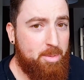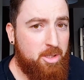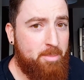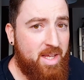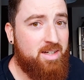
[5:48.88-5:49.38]

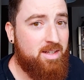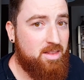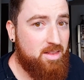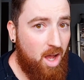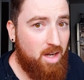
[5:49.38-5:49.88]
People are making a
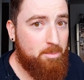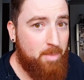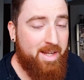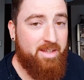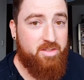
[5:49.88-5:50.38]
lot of
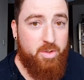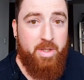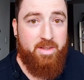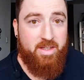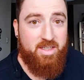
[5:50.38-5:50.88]
money
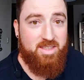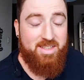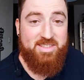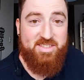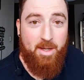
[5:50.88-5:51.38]
doing this,
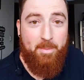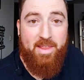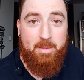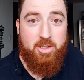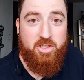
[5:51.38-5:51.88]
and some
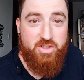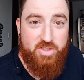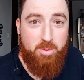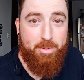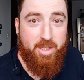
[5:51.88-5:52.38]
of them are
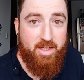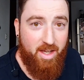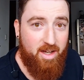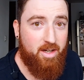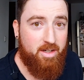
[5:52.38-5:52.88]
super
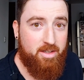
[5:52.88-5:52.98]
young.